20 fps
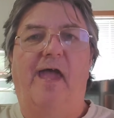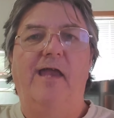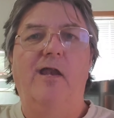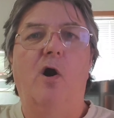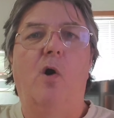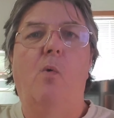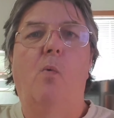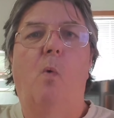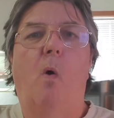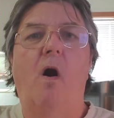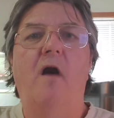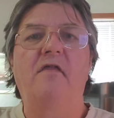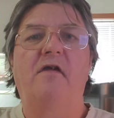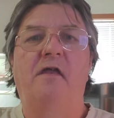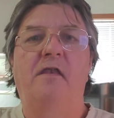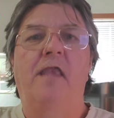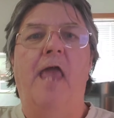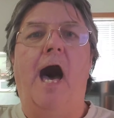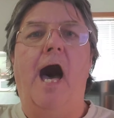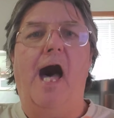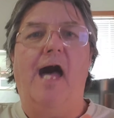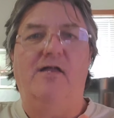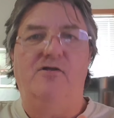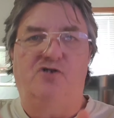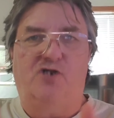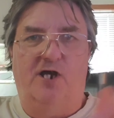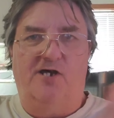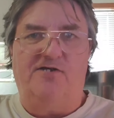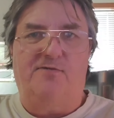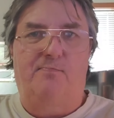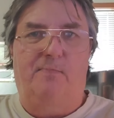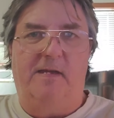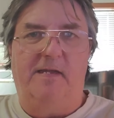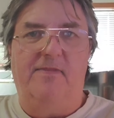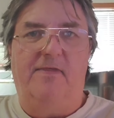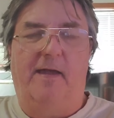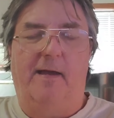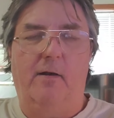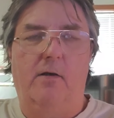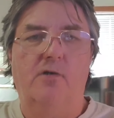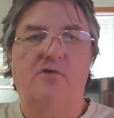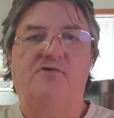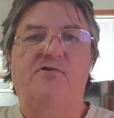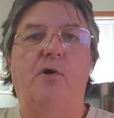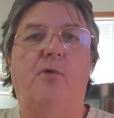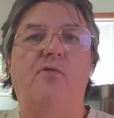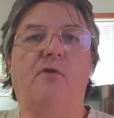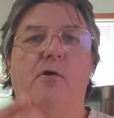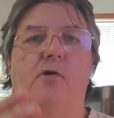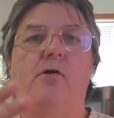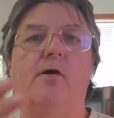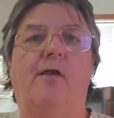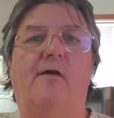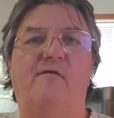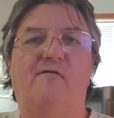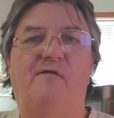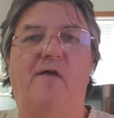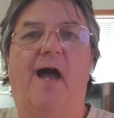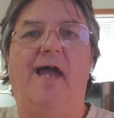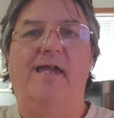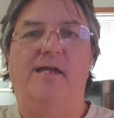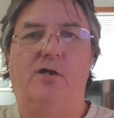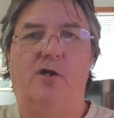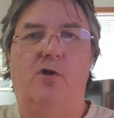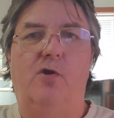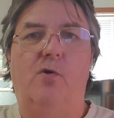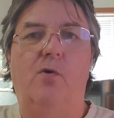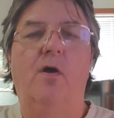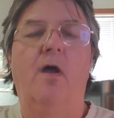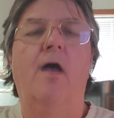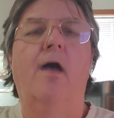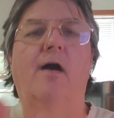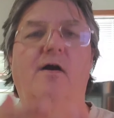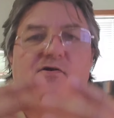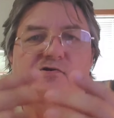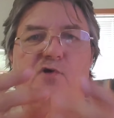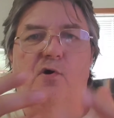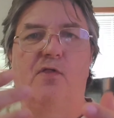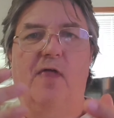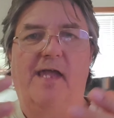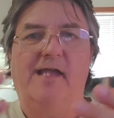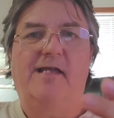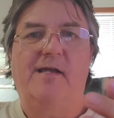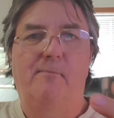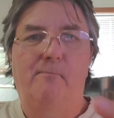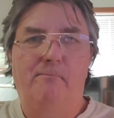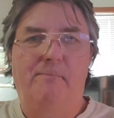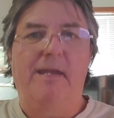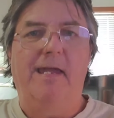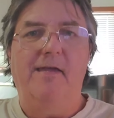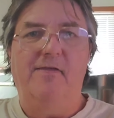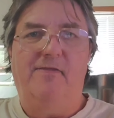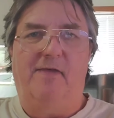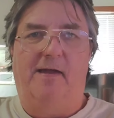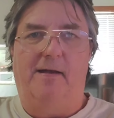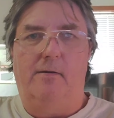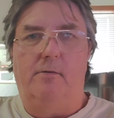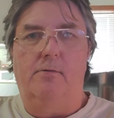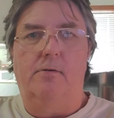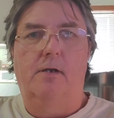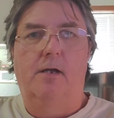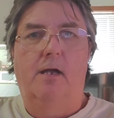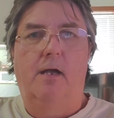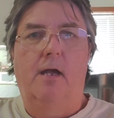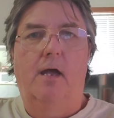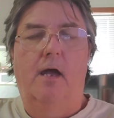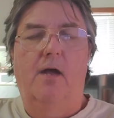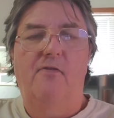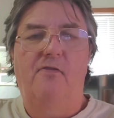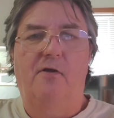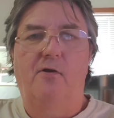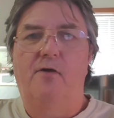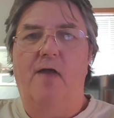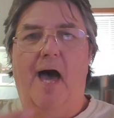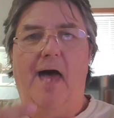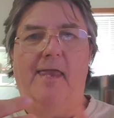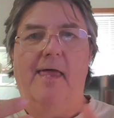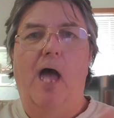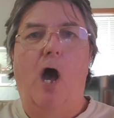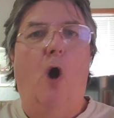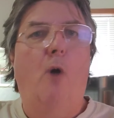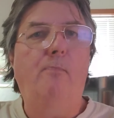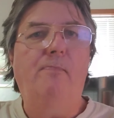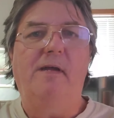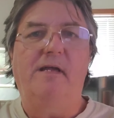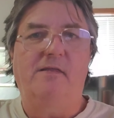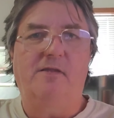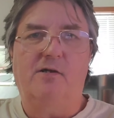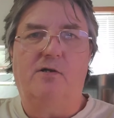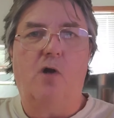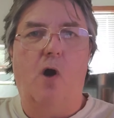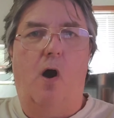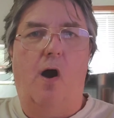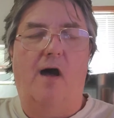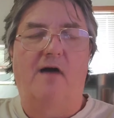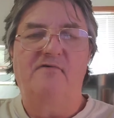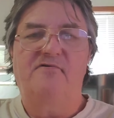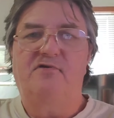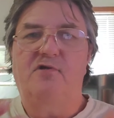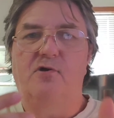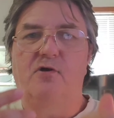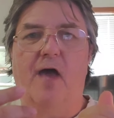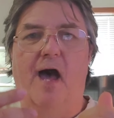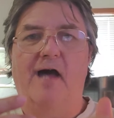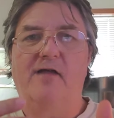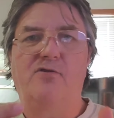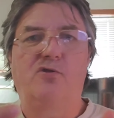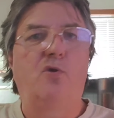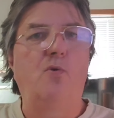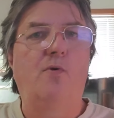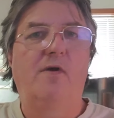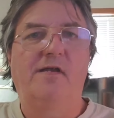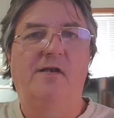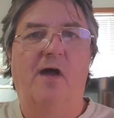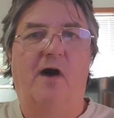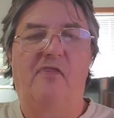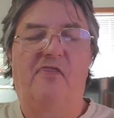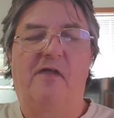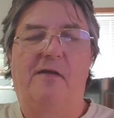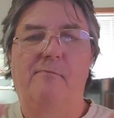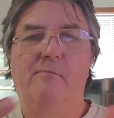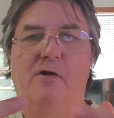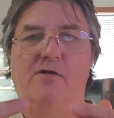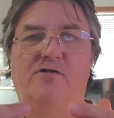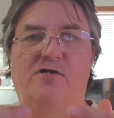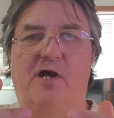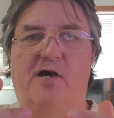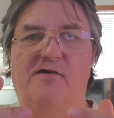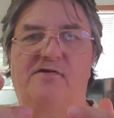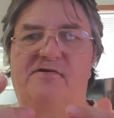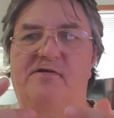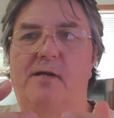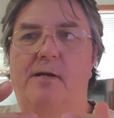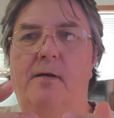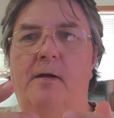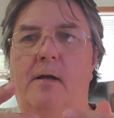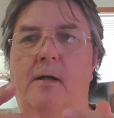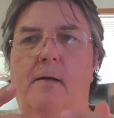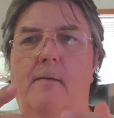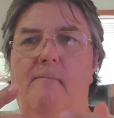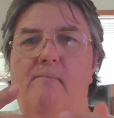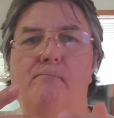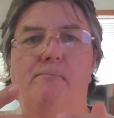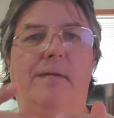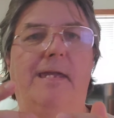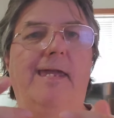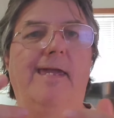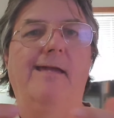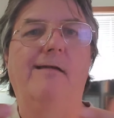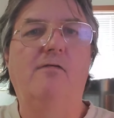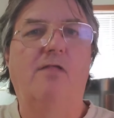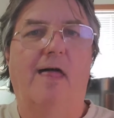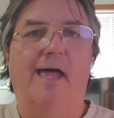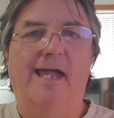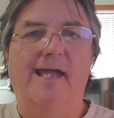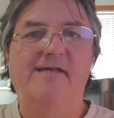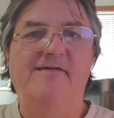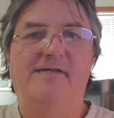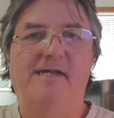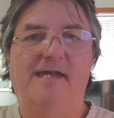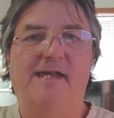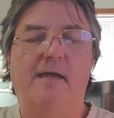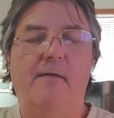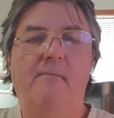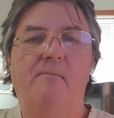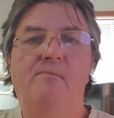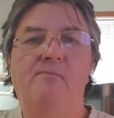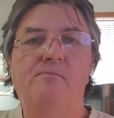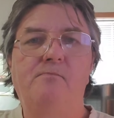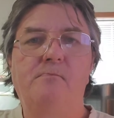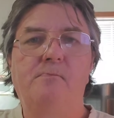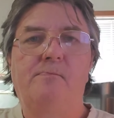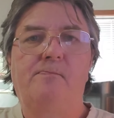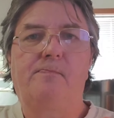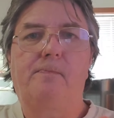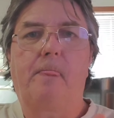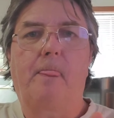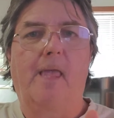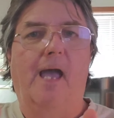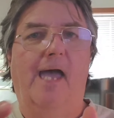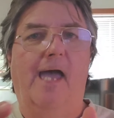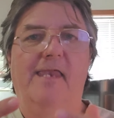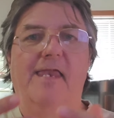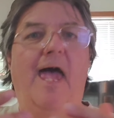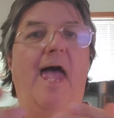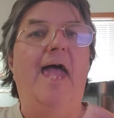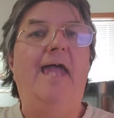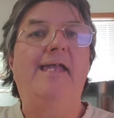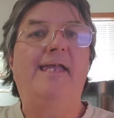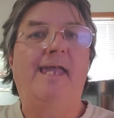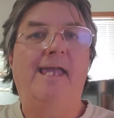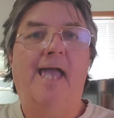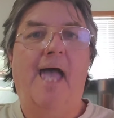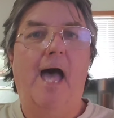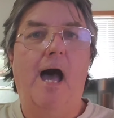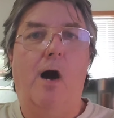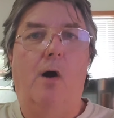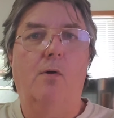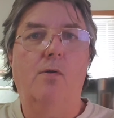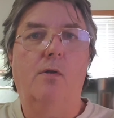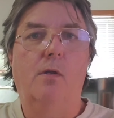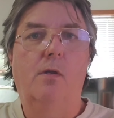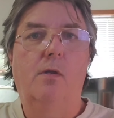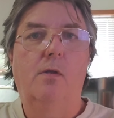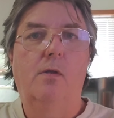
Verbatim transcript: they don't want to not just be there, so they're going to fight you so they can be there. They're not helping the cause, they're not doing nothing but just being lazy and hanging out